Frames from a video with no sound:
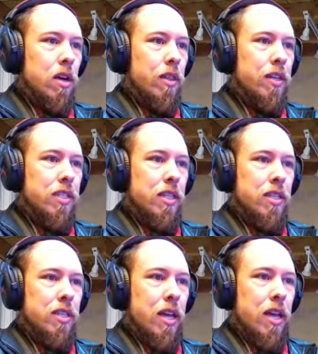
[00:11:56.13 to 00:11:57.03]
this
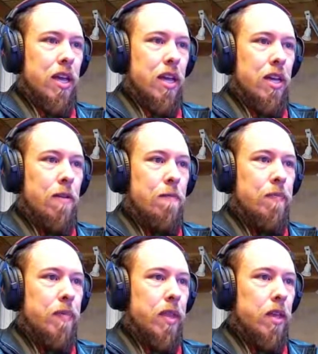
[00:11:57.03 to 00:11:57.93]
is a
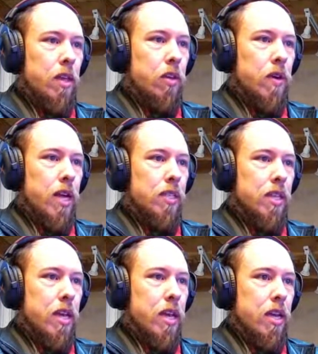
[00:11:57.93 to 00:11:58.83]

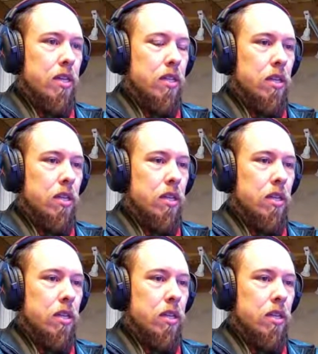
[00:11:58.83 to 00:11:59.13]
grassland,